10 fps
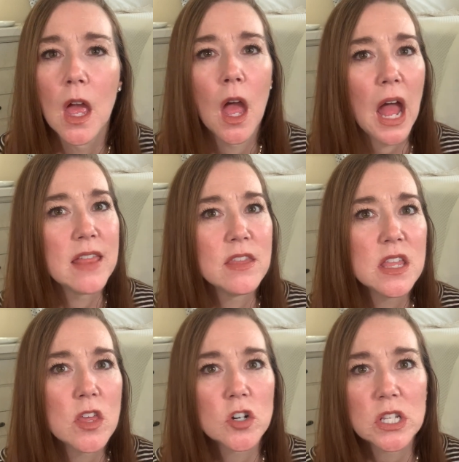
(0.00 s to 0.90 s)
And
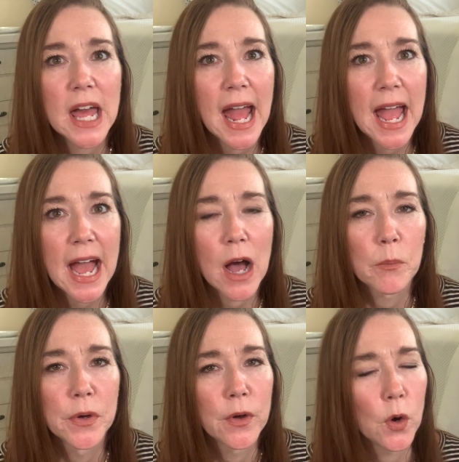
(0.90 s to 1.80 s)
then there's the
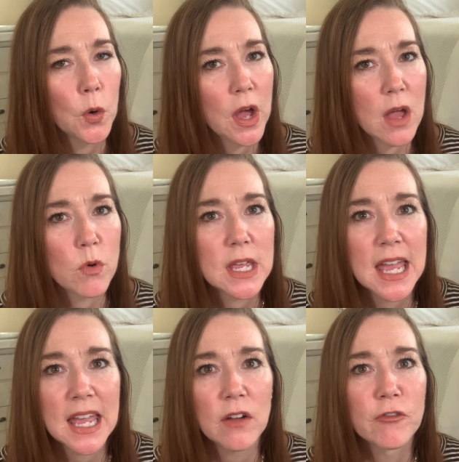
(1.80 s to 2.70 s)
app, okay? We
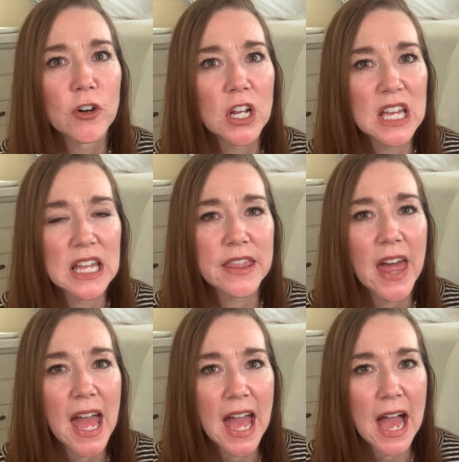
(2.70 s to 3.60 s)
can't forget
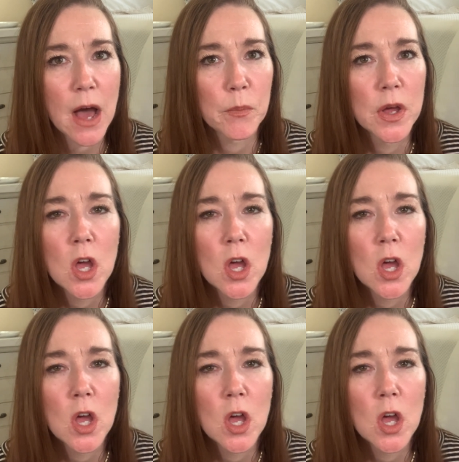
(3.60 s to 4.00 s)
the app.